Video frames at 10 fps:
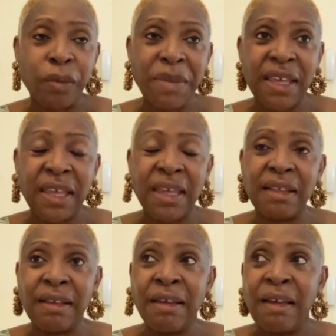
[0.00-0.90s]

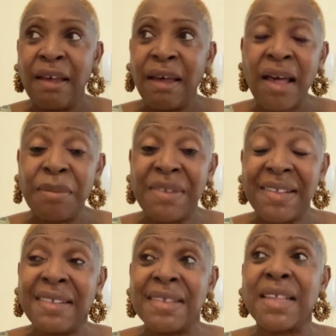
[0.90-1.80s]
making
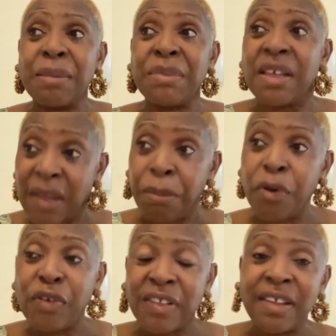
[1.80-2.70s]
system. There's a
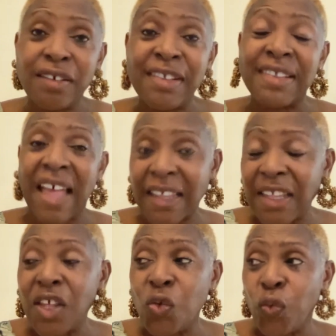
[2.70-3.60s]
person there
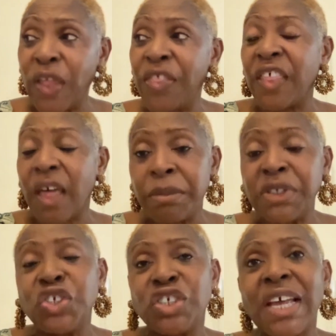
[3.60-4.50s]
standing with a
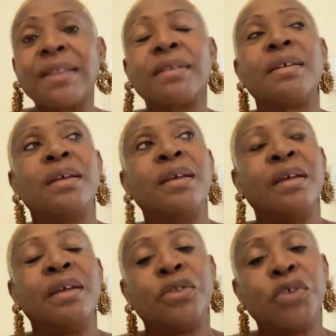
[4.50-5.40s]
machete
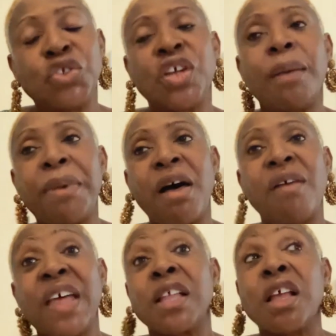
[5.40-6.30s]
to chop
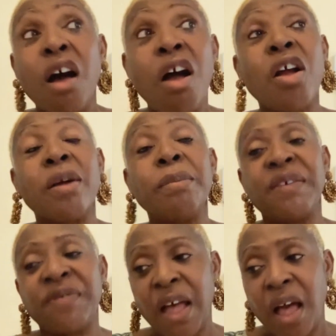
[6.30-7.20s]
off that arm
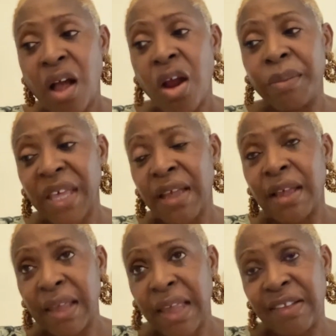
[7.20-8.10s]
if that arm
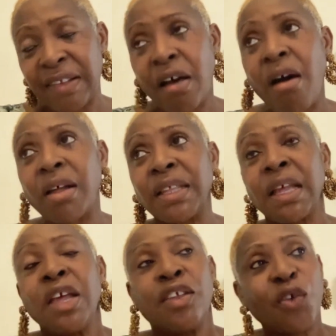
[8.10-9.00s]
gets caught.
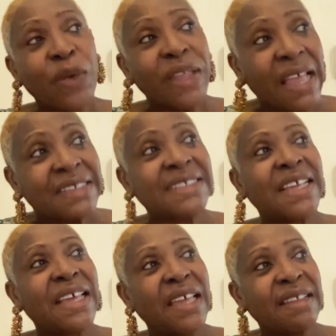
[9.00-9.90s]
So when I
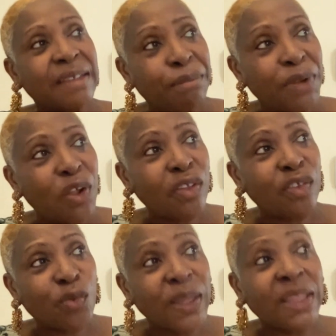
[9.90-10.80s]
say it's the blood,
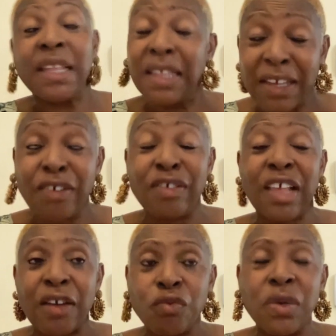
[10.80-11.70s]
sweat, and tears,
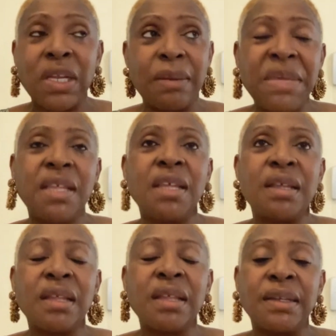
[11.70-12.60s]
I really mean it
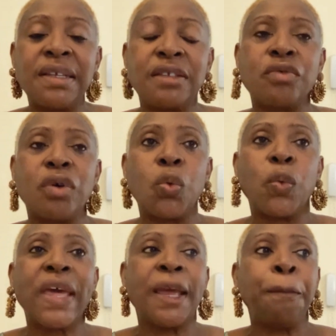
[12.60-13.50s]
in a literal
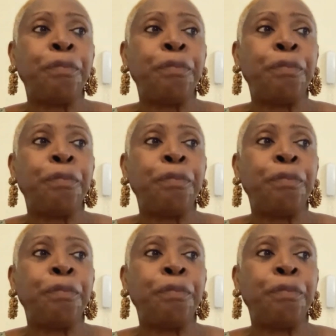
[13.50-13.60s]
way.